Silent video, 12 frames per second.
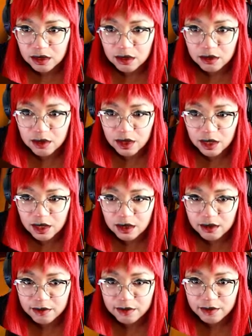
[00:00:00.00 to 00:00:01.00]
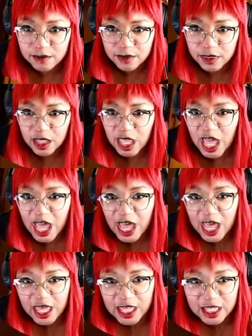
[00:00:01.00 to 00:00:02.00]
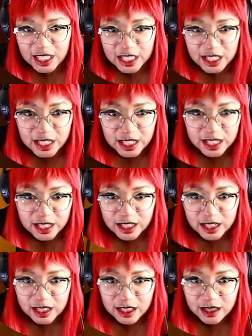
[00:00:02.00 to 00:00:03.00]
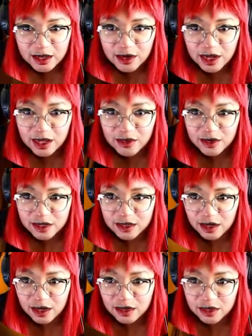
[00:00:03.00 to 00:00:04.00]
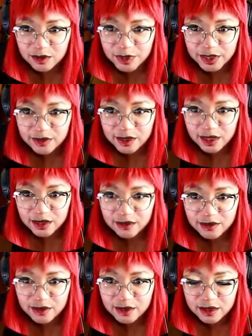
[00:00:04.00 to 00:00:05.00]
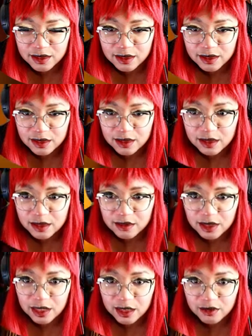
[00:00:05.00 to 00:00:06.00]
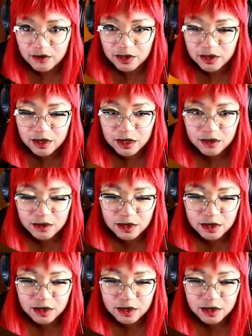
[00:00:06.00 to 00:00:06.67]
Okay. Ah! Okay, you can dodge him. That's nice. Is that a lever? No.